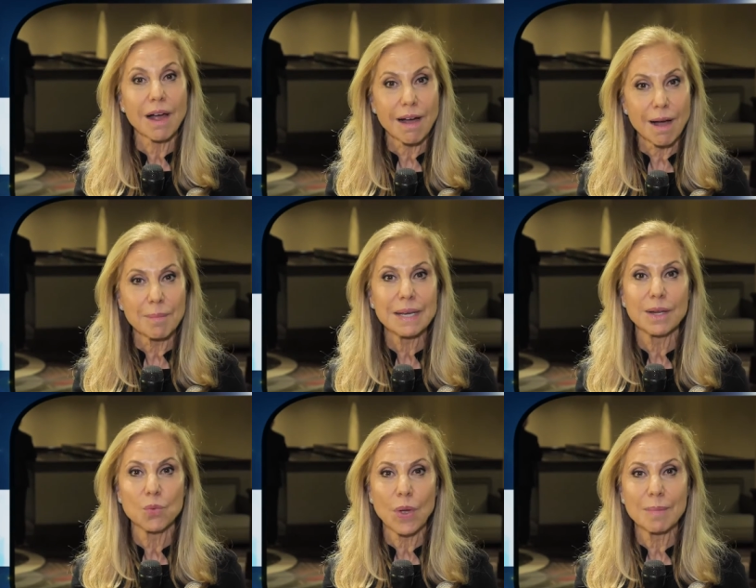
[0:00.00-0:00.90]
common
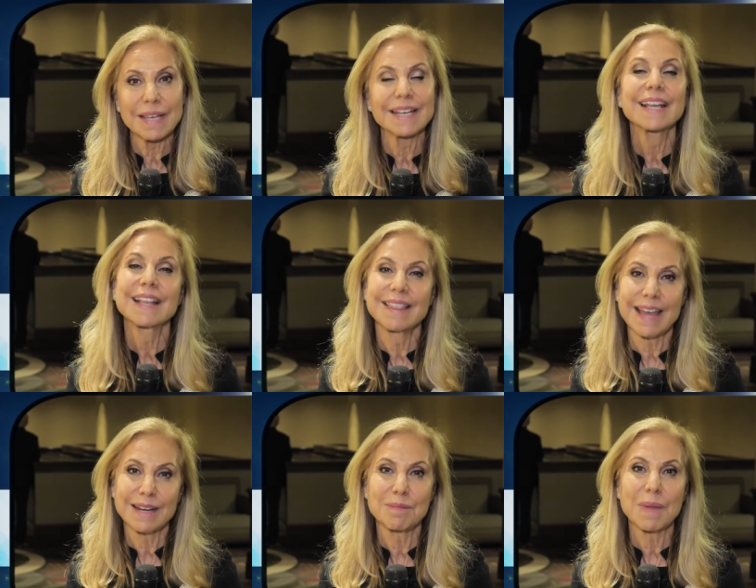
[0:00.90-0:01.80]
in women
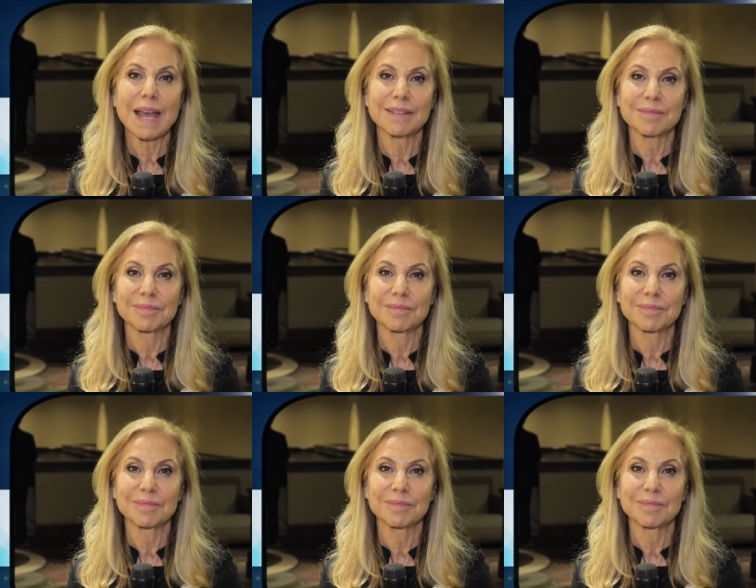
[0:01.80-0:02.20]
than in men.